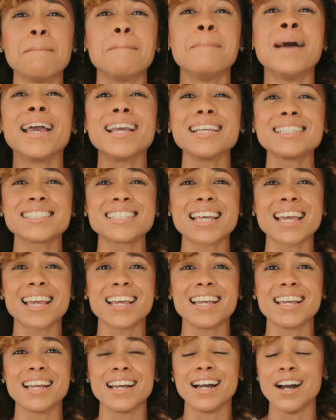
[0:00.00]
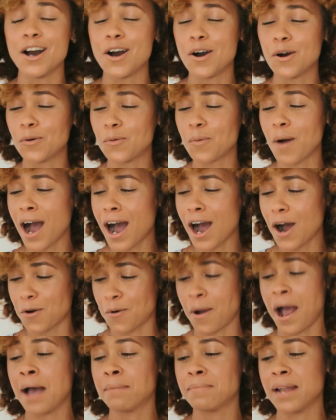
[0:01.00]
amazing
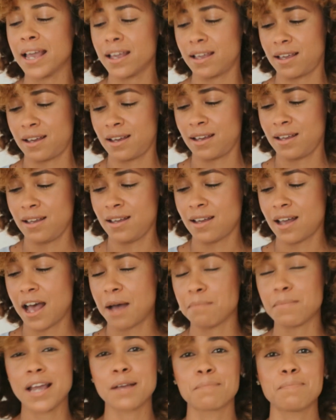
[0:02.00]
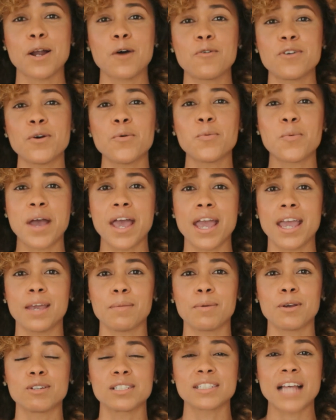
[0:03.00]
wow i'm like i'm like blown
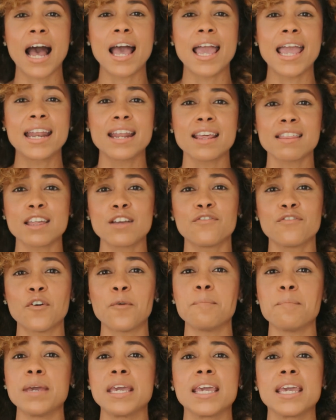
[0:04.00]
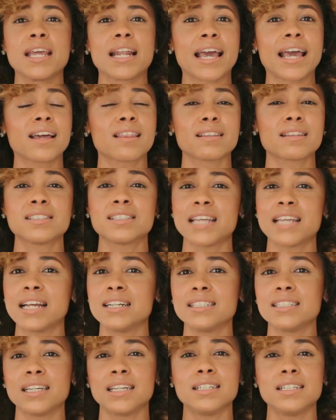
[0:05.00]
away because anything for me like the
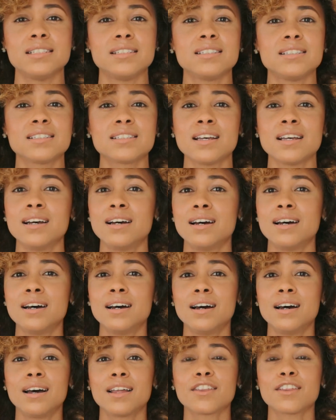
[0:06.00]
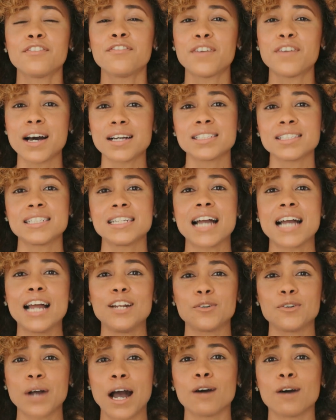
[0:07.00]
scent is the first thing
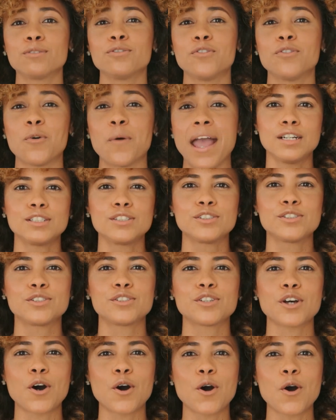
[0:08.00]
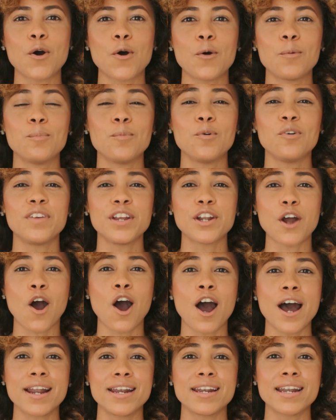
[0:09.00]
i look out for so moving
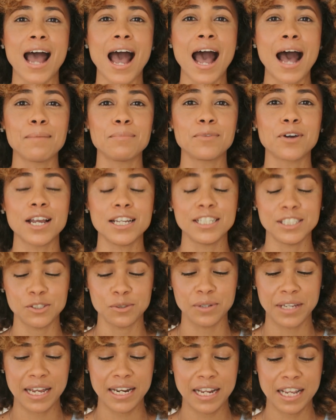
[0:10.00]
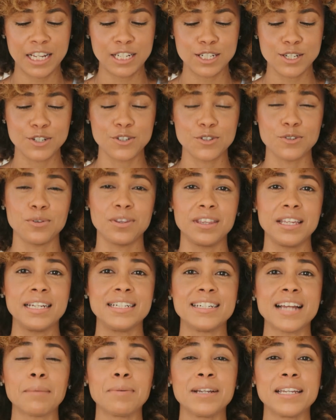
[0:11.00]
on i'm going to get into
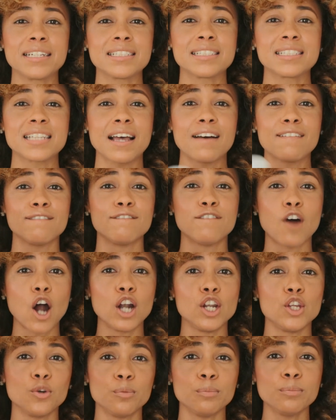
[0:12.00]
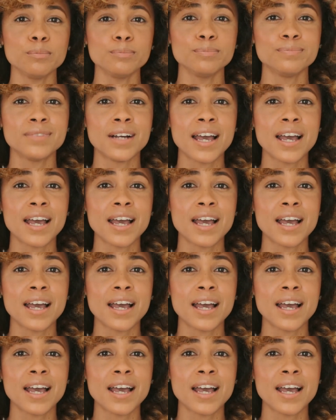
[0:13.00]
the double x volume